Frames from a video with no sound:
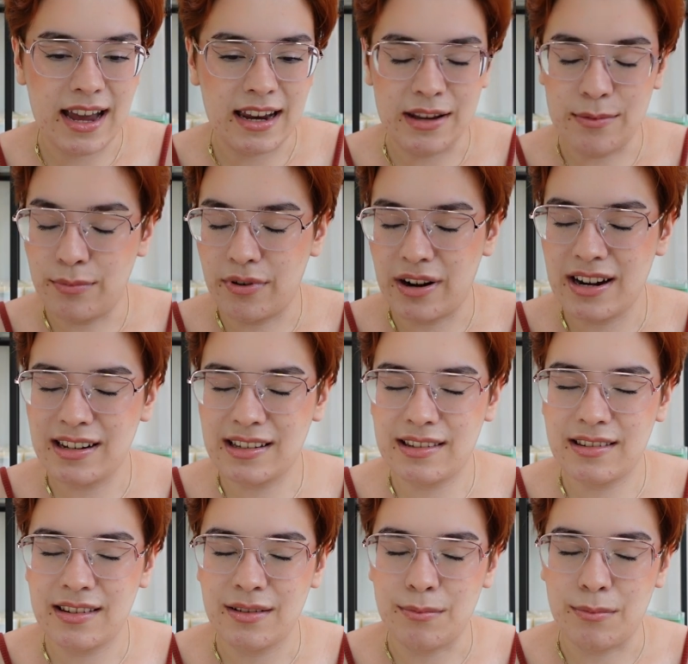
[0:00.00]
and it
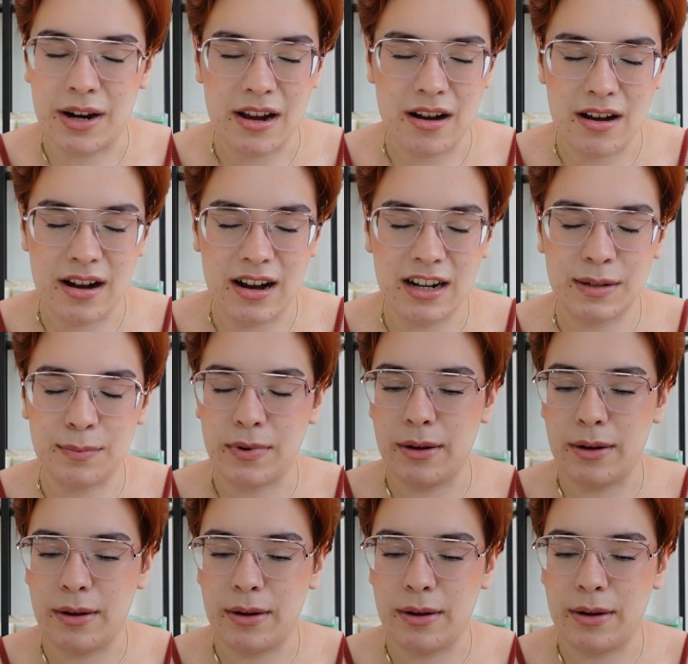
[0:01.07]
breaks my heart,